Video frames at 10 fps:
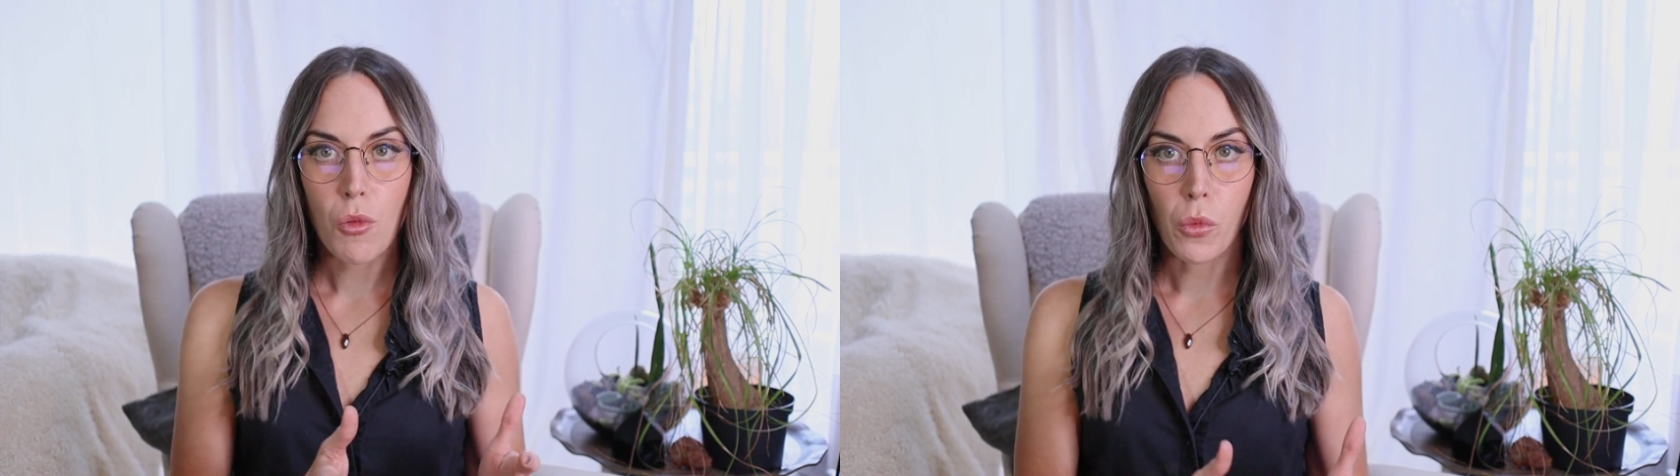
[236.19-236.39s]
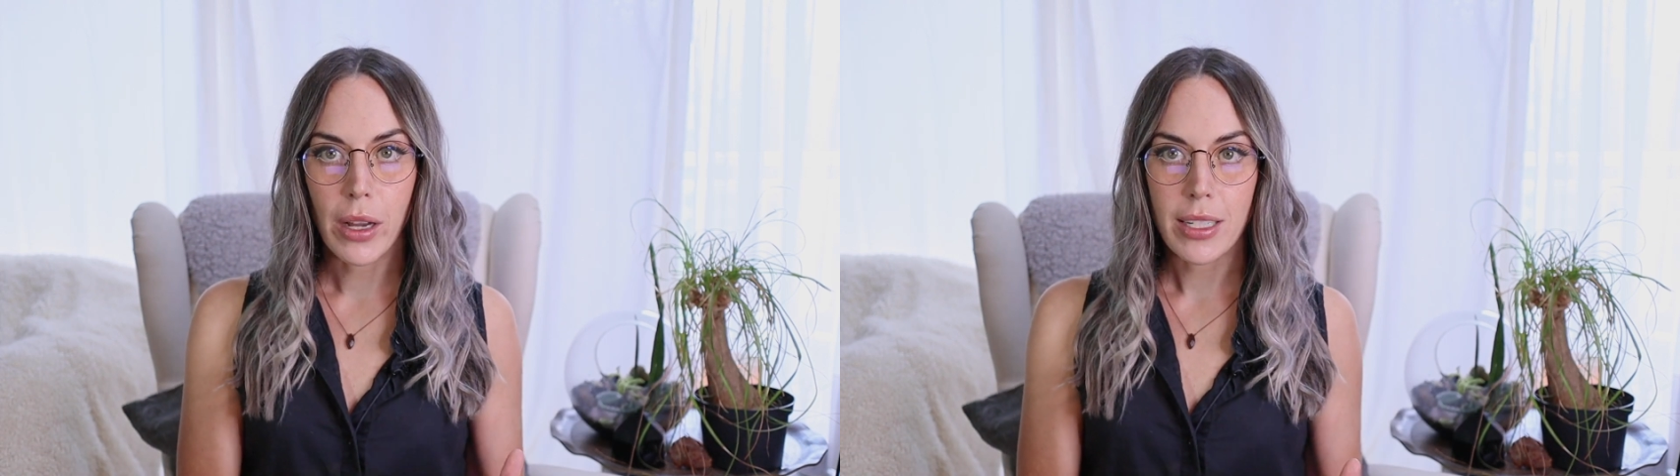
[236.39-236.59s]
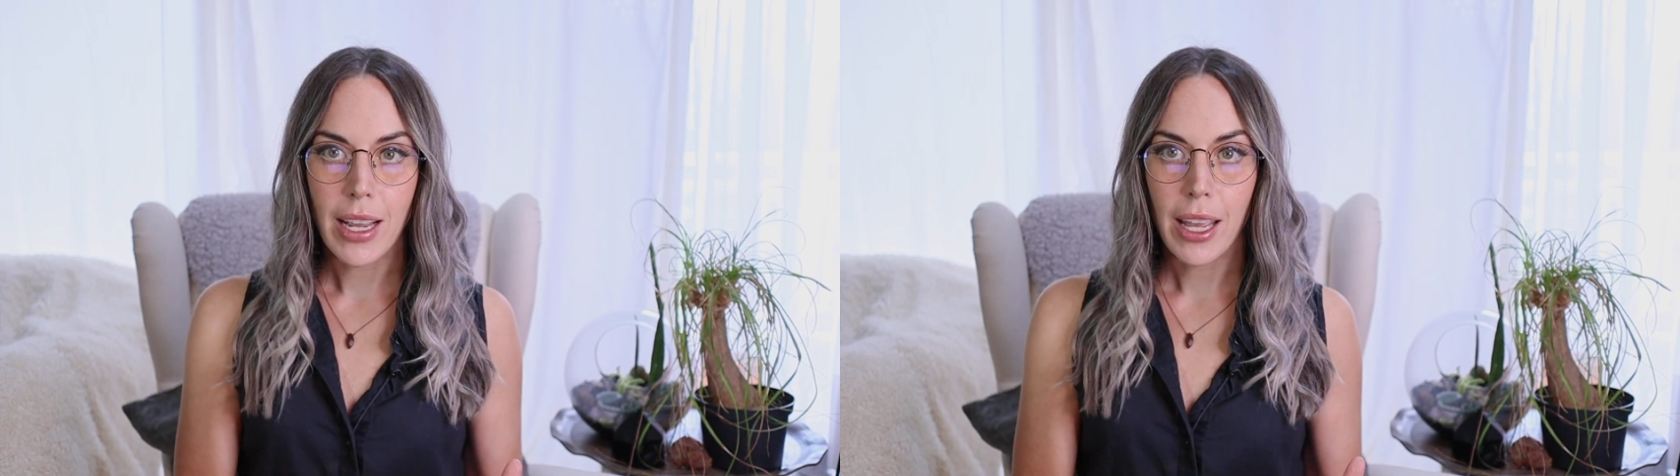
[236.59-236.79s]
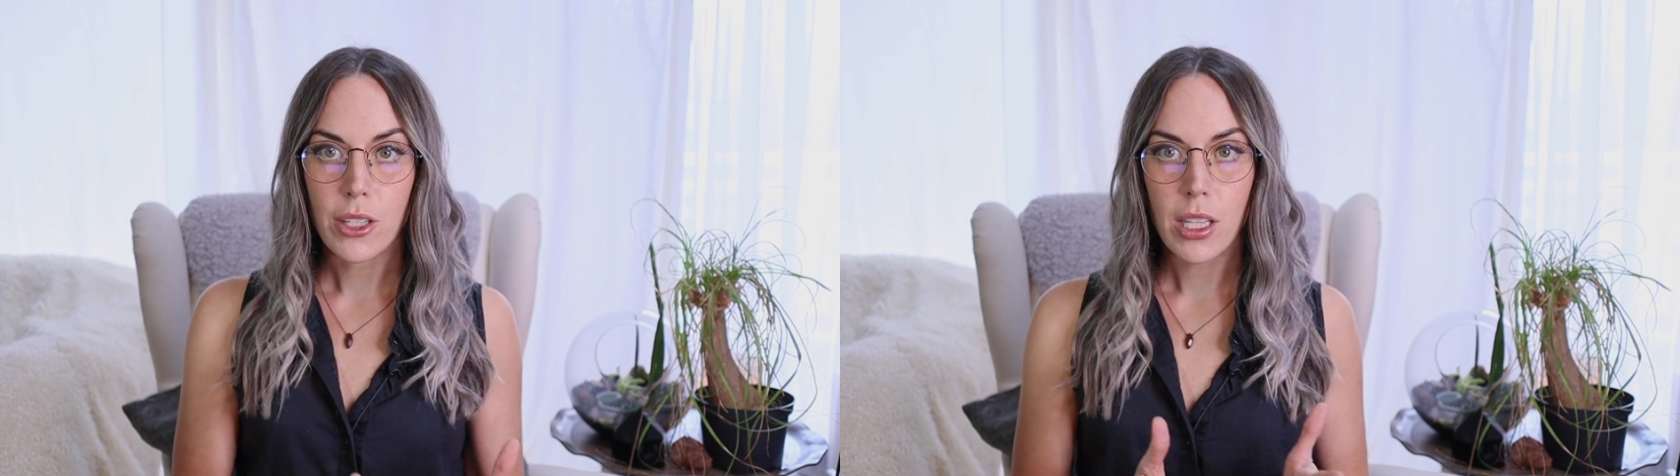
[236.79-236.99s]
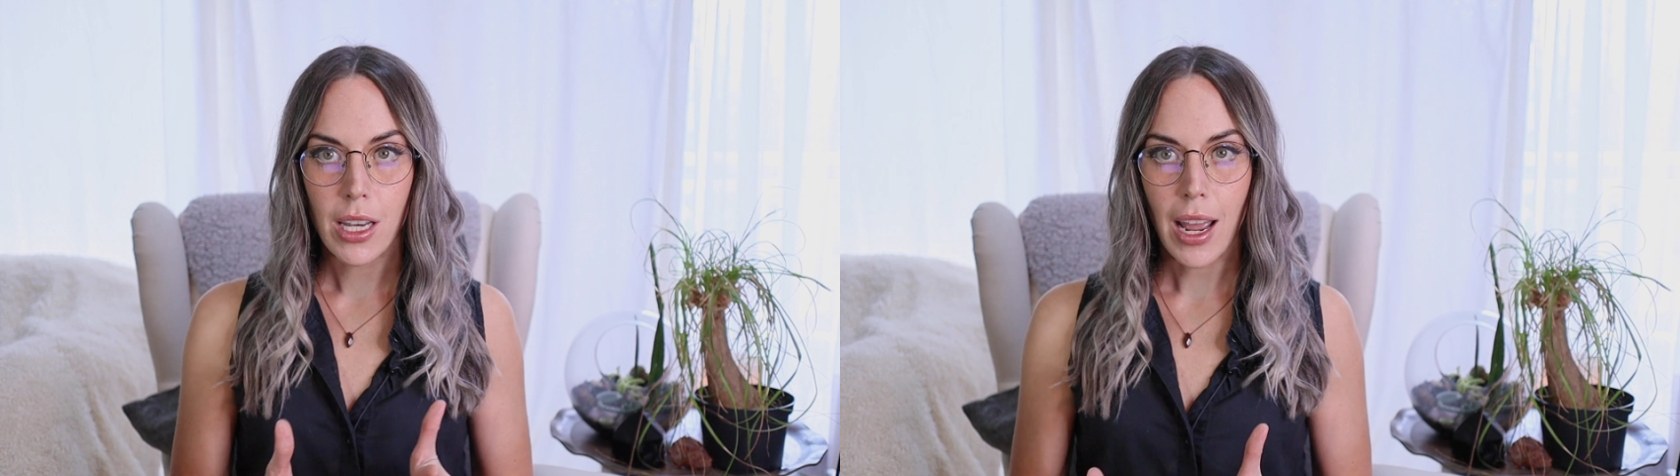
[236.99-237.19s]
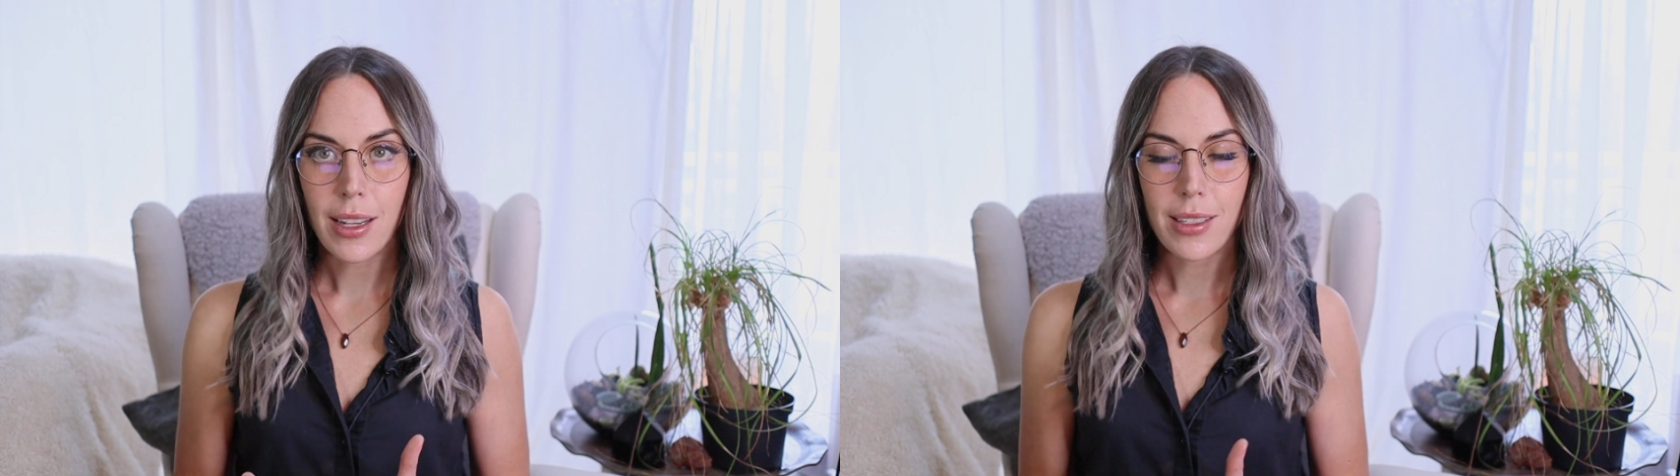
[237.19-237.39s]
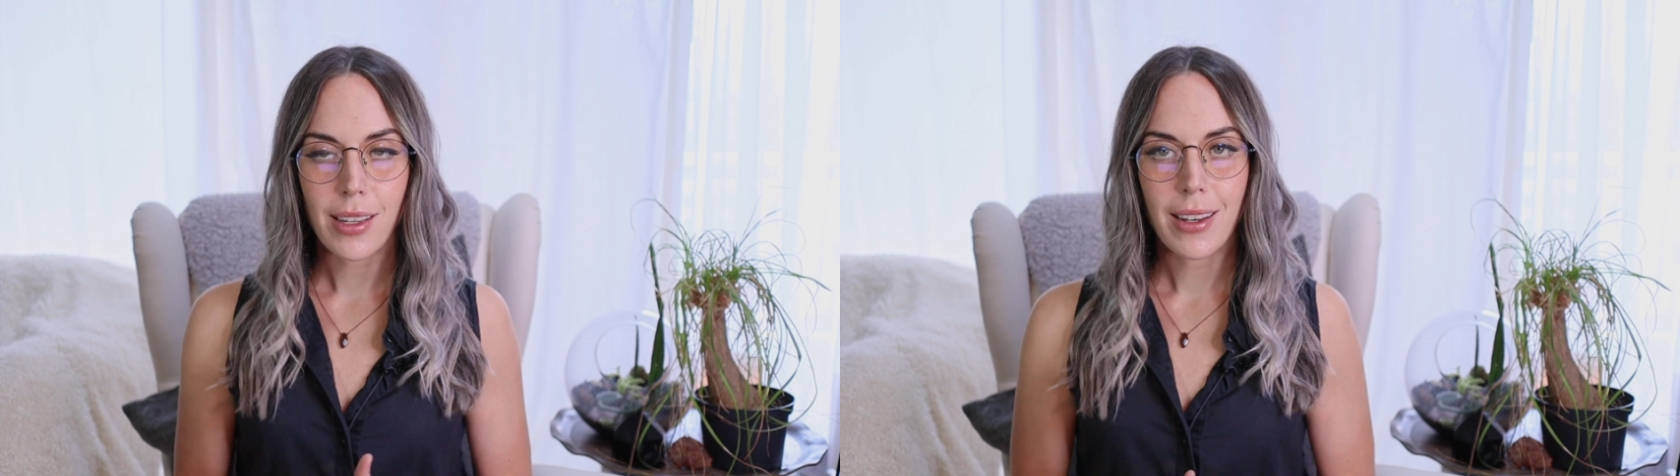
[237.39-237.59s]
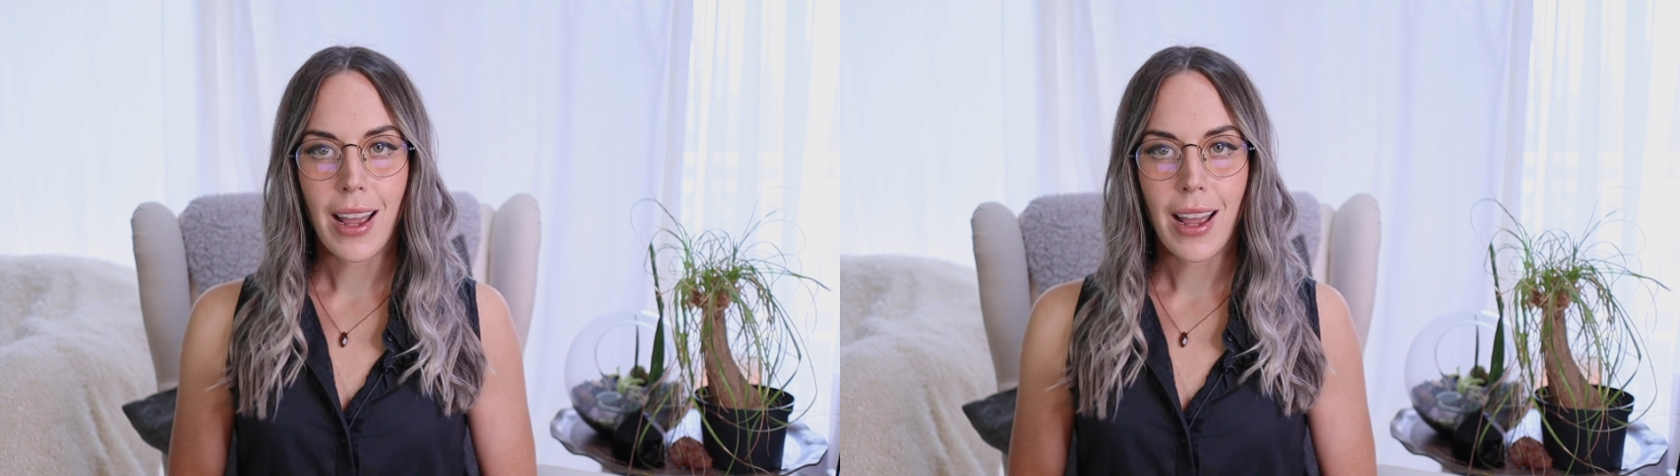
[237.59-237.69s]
from one day to the next?